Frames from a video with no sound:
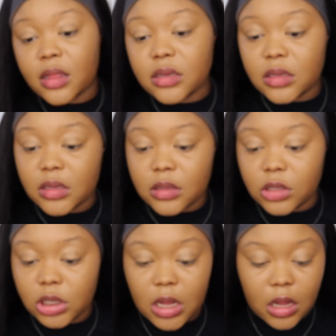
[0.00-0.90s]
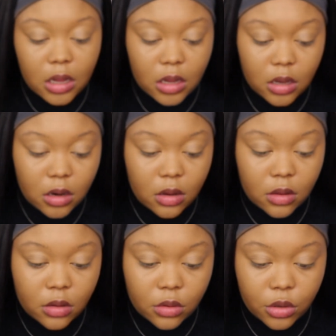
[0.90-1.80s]
this is in the shade
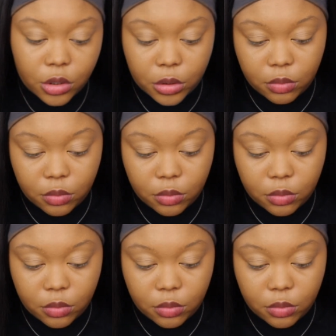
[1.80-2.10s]
girl,